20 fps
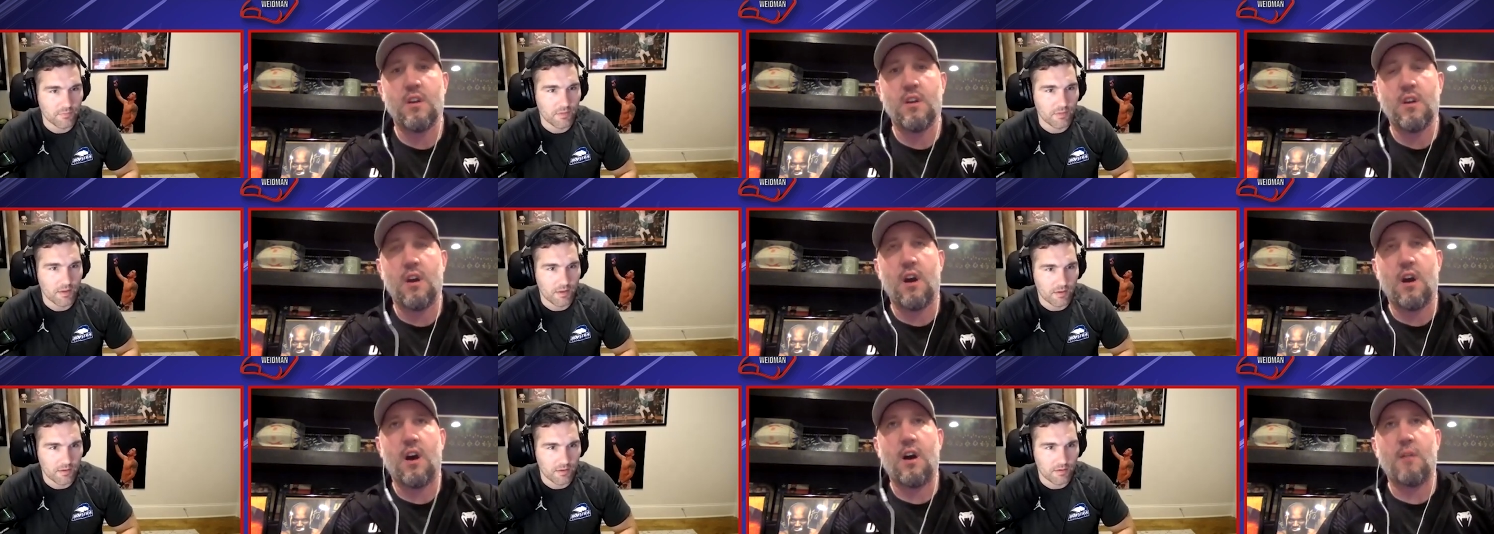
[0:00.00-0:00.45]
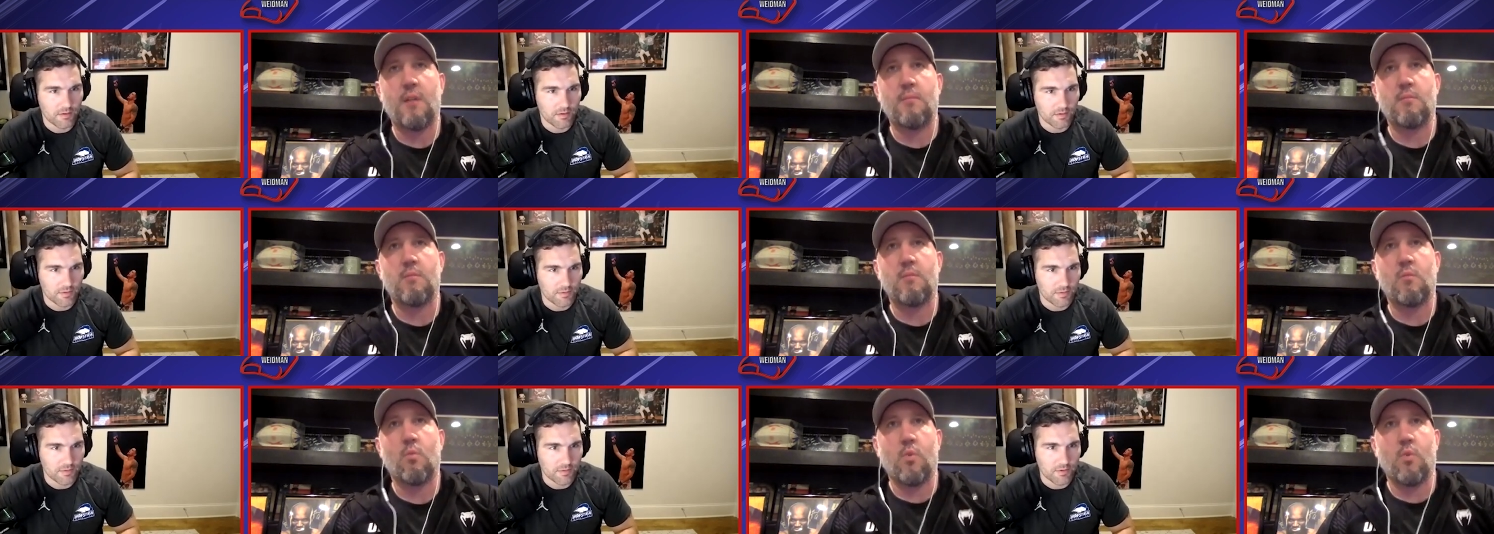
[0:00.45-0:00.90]

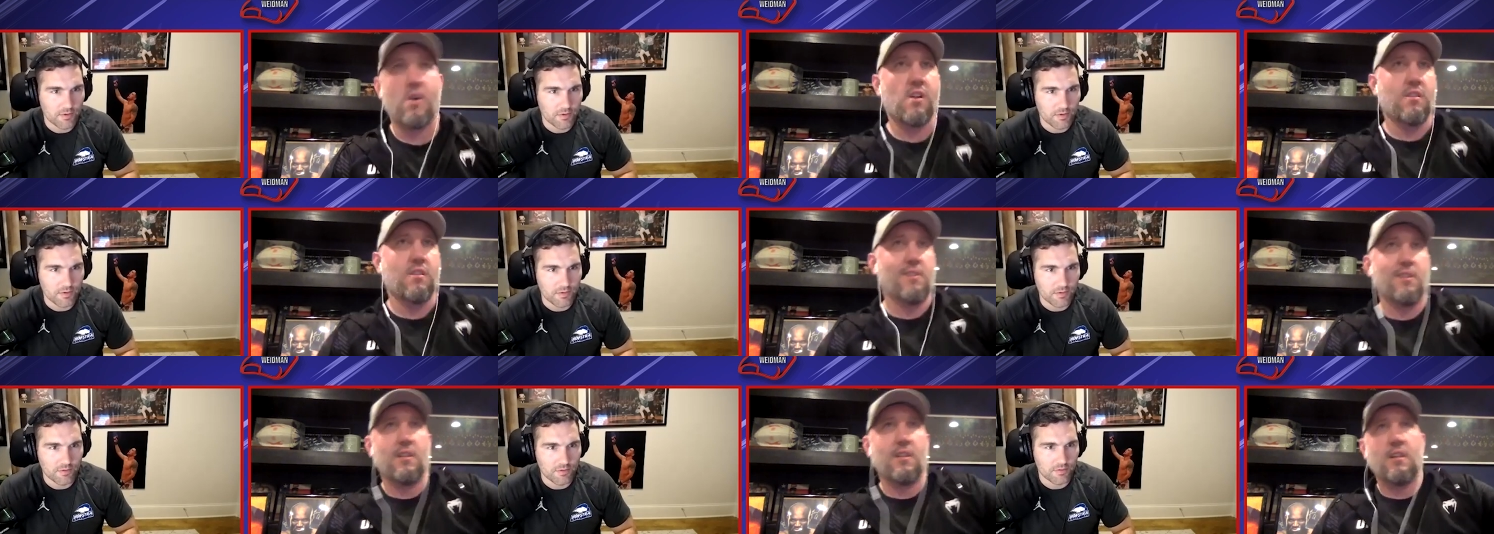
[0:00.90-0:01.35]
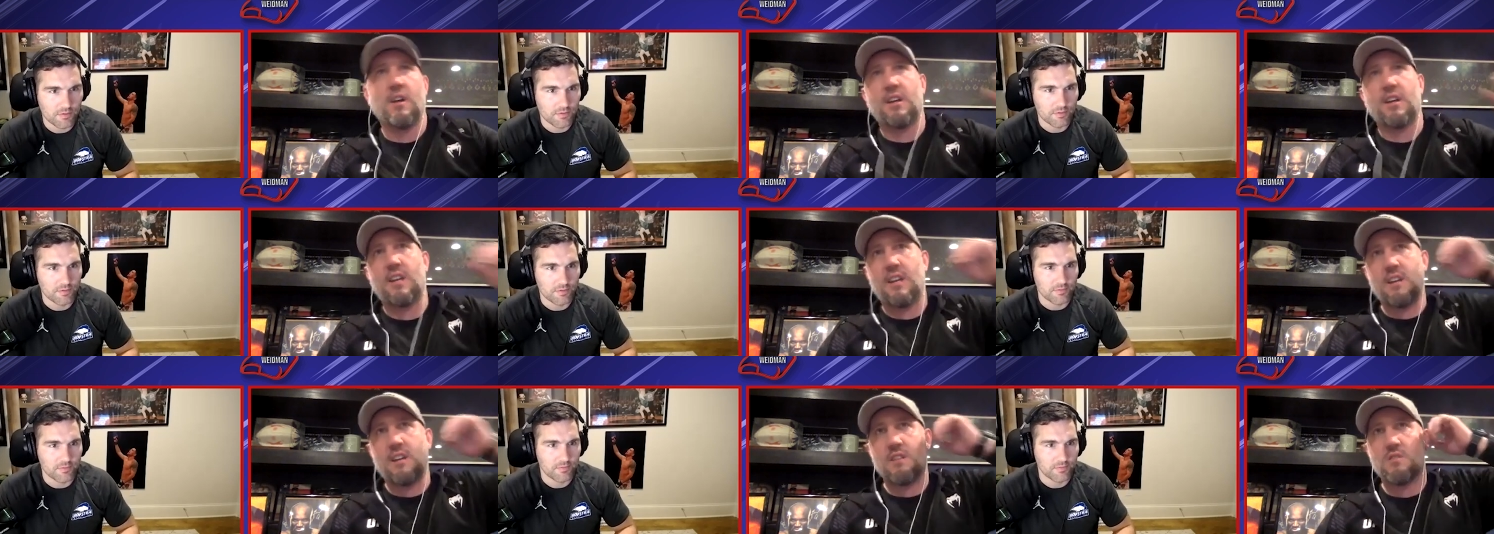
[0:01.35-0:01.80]
Speaker 1: Um, we're a little
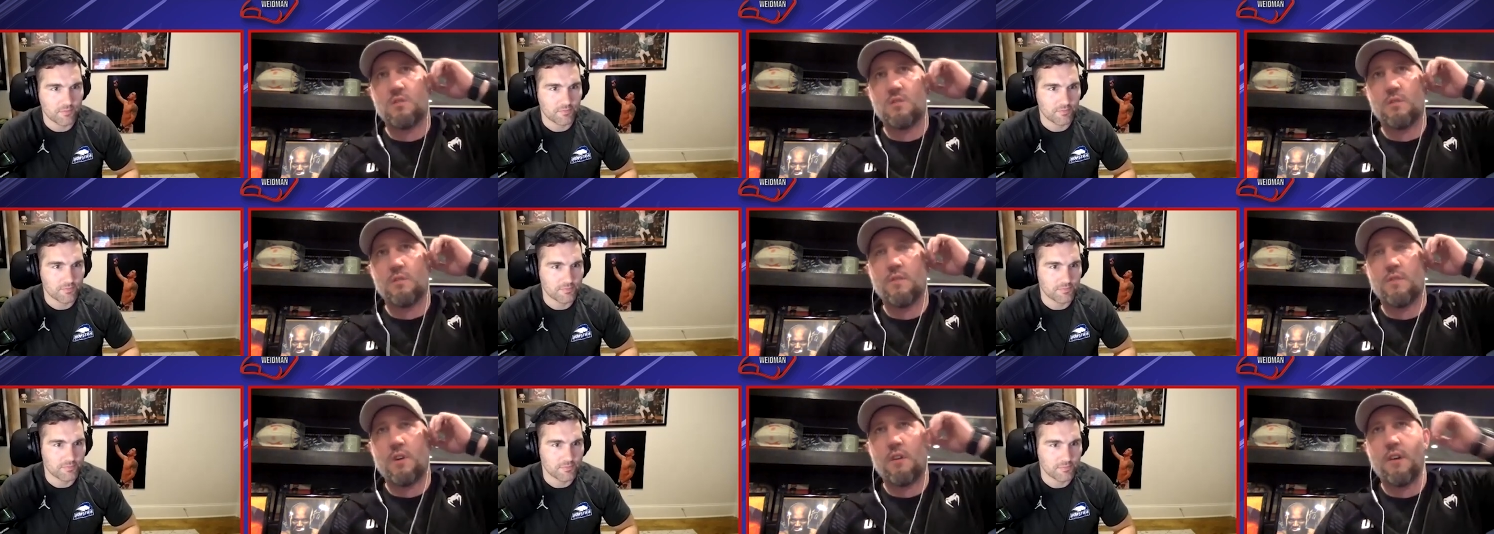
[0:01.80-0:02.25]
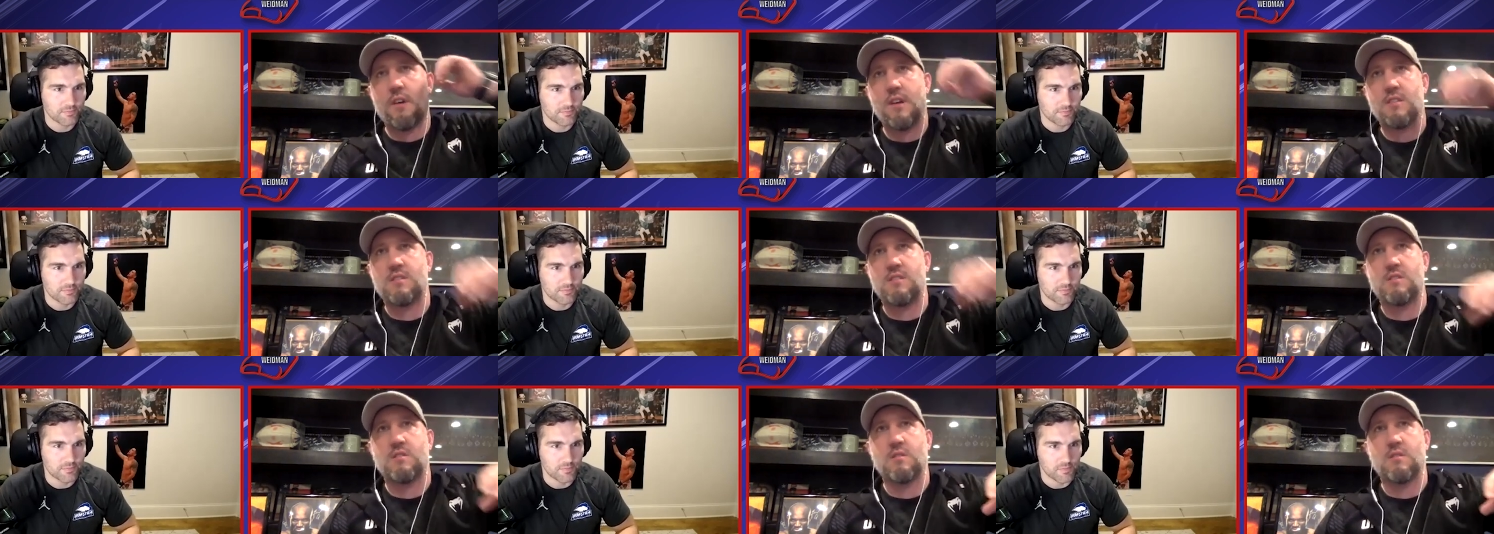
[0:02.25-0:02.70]
lucky insofar
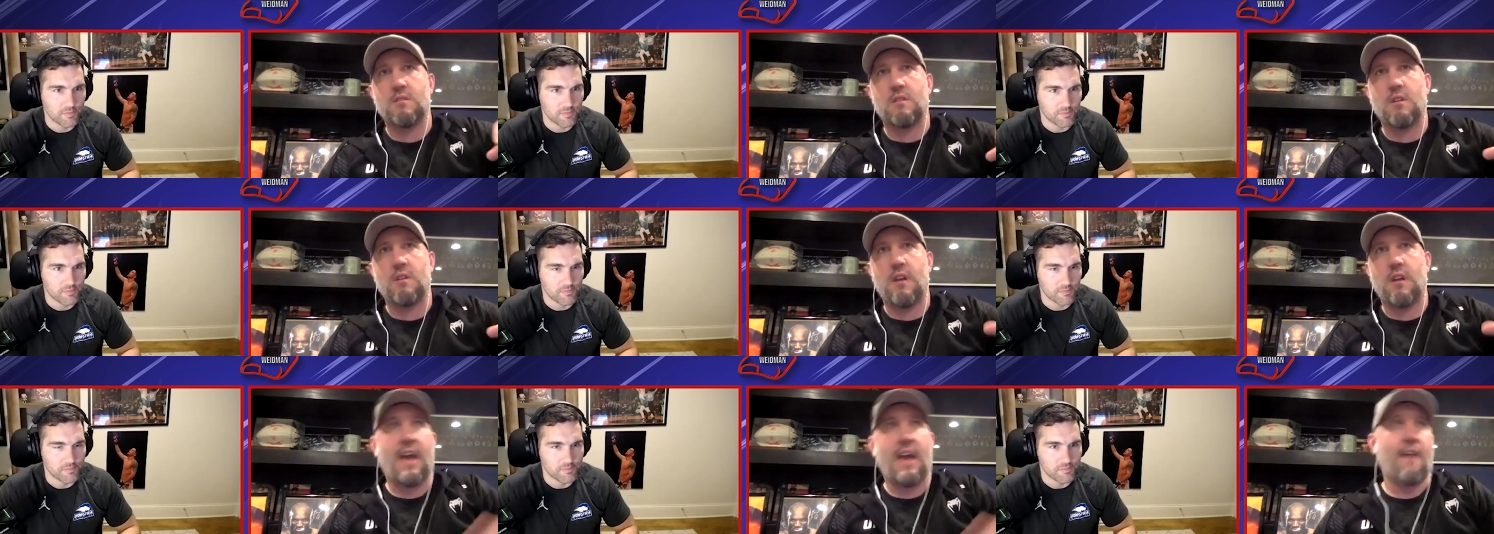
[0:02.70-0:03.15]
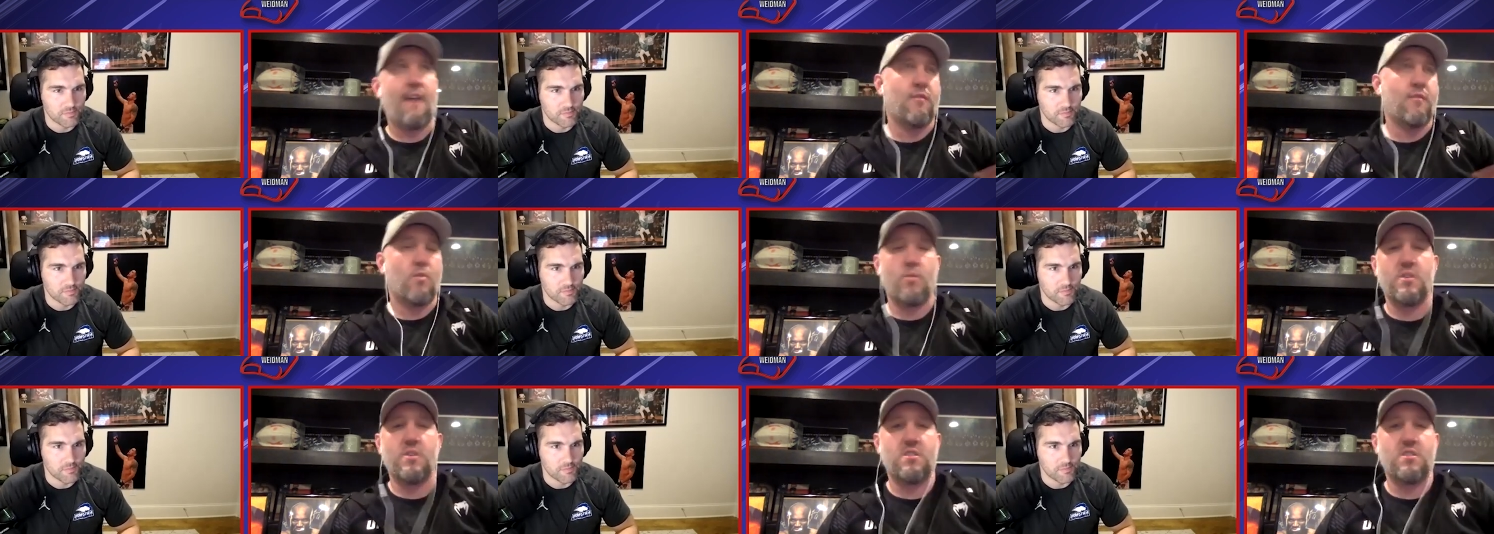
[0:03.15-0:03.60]
as half of
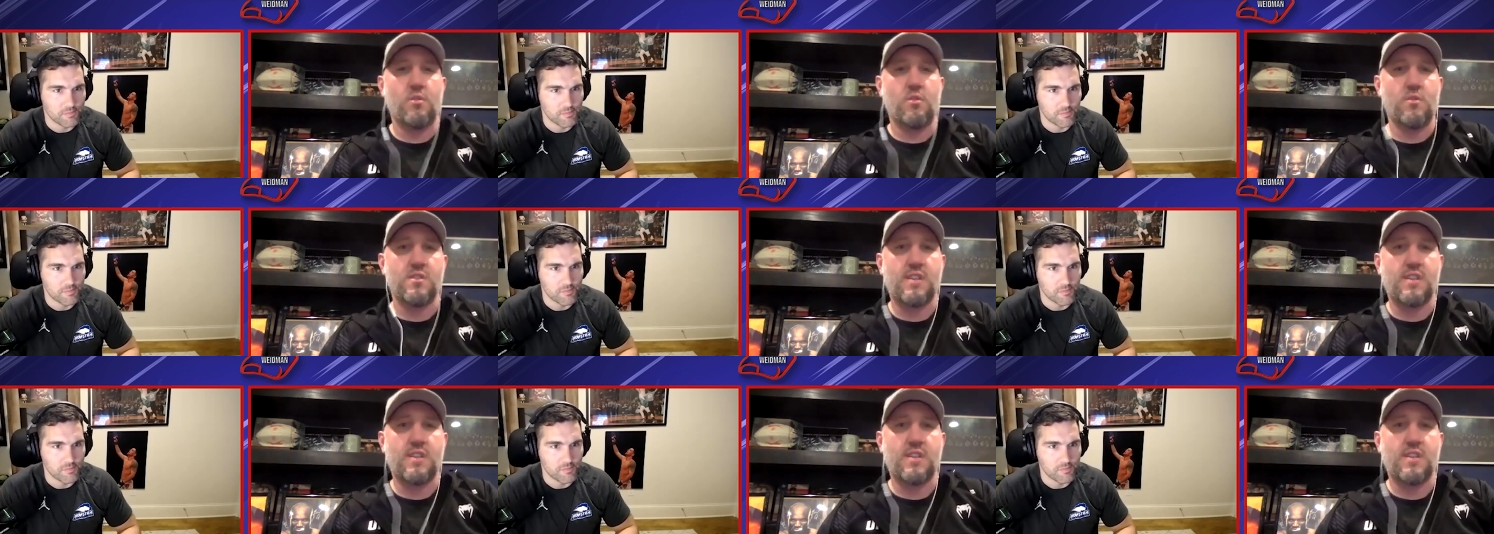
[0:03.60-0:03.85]
what we do is